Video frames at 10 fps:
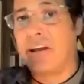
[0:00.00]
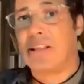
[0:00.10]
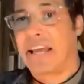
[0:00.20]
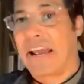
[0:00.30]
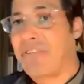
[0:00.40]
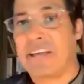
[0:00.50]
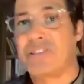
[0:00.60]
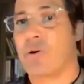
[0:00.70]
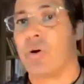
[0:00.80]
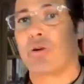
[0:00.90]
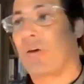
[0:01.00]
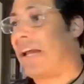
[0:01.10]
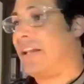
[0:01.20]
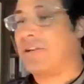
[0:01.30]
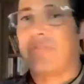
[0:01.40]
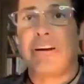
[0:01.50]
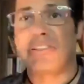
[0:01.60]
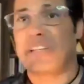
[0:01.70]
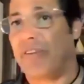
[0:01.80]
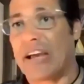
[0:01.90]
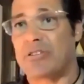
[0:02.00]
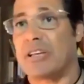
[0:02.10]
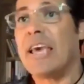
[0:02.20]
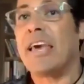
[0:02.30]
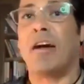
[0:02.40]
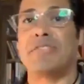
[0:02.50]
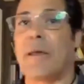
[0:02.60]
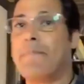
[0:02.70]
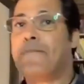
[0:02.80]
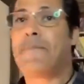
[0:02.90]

like, everything's going great and you're very self-actualized, and all of a sudden,